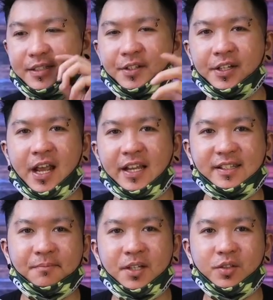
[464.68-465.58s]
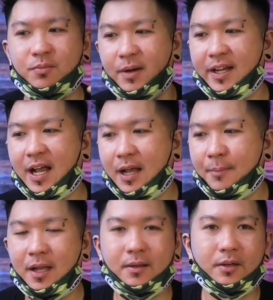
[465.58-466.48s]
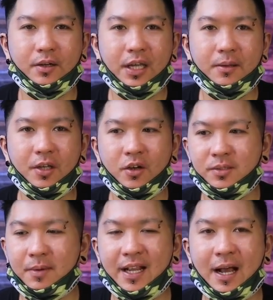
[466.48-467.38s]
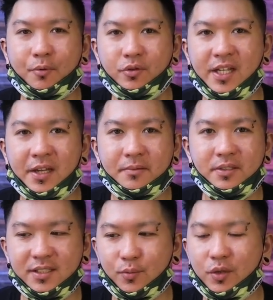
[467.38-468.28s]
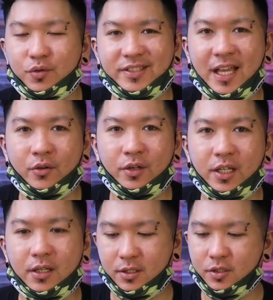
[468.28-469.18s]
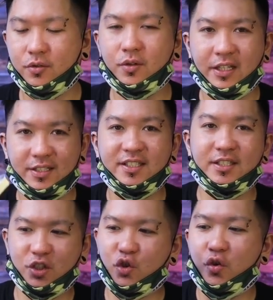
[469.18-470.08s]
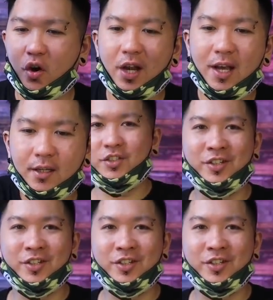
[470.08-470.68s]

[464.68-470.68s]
I still didn't assemble to my car ma. Okay, because my car project just want to start only, so I just show you all lah.